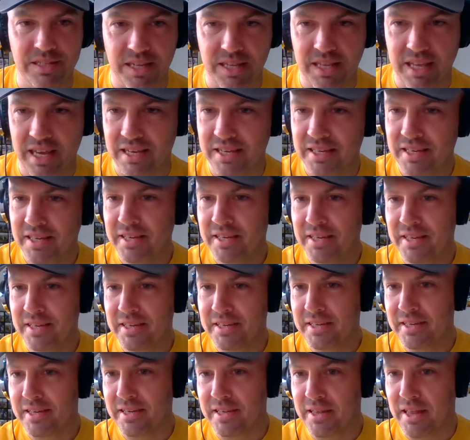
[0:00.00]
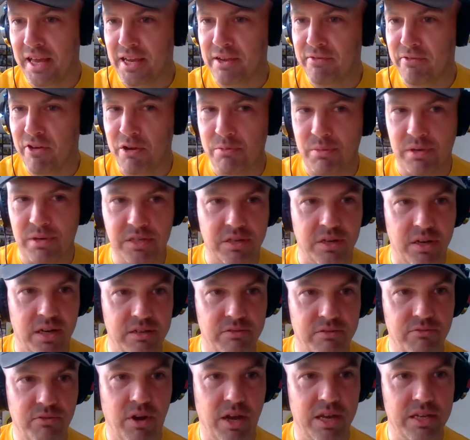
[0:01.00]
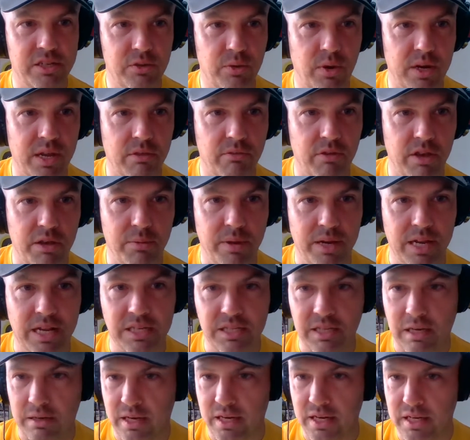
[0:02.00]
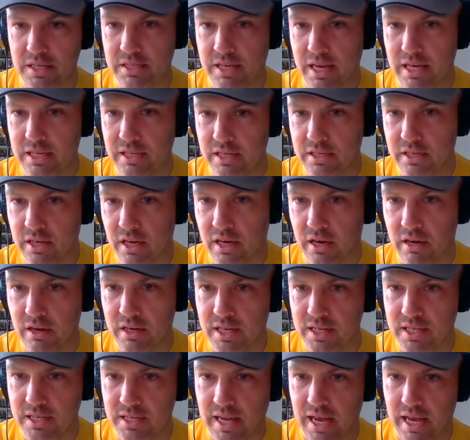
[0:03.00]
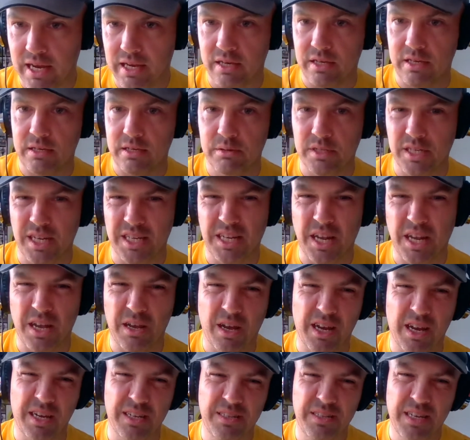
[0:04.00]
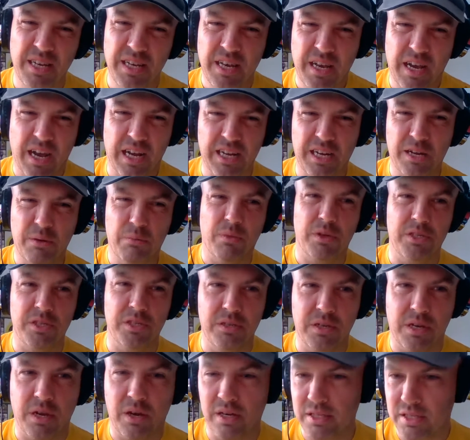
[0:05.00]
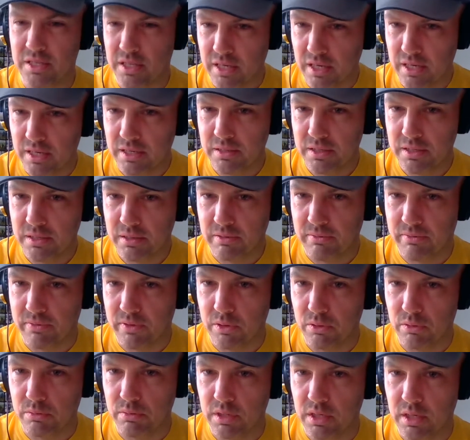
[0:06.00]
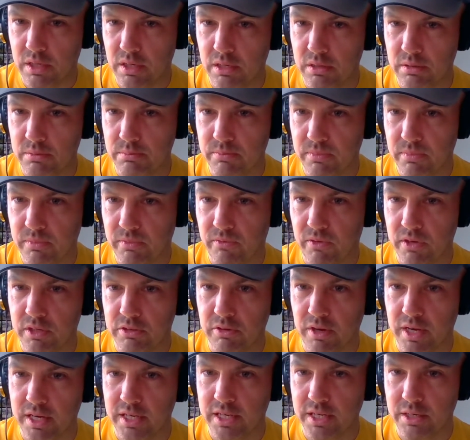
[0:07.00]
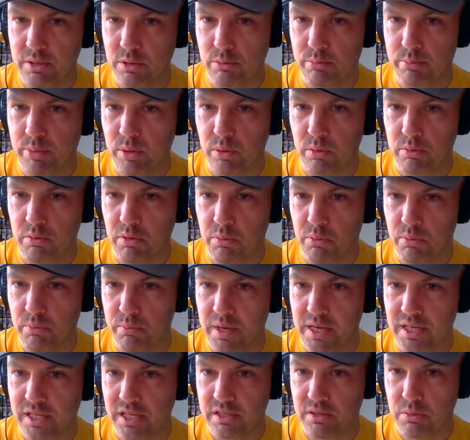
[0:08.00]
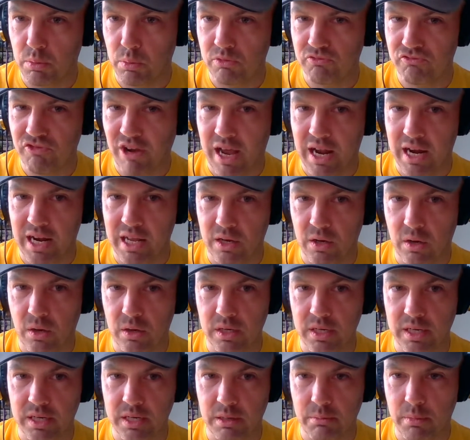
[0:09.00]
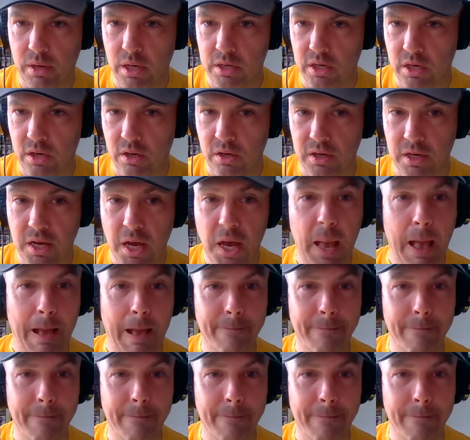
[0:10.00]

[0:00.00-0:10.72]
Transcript: said that. Thank you very much, guys. Right, 23 minutes. I'm going to say to Tara in a second. I don't want you guys to feel frustrated or bored with me just rattling on in a monologue.